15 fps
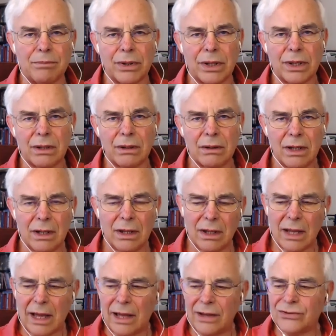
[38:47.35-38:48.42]
But
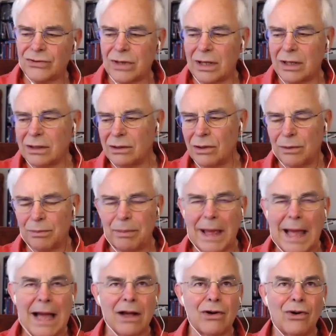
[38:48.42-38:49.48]
as I look
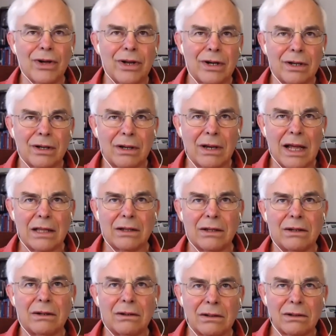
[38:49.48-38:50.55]
back on it
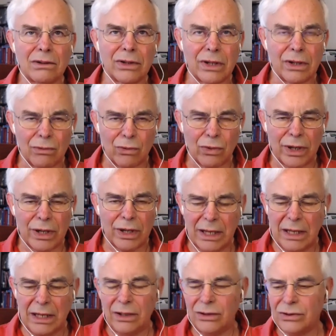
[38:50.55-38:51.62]
and look at what
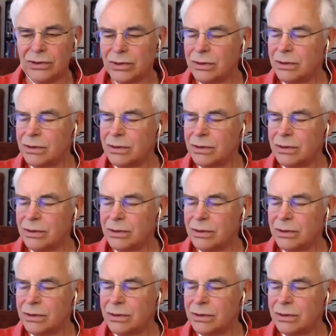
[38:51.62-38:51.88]
he's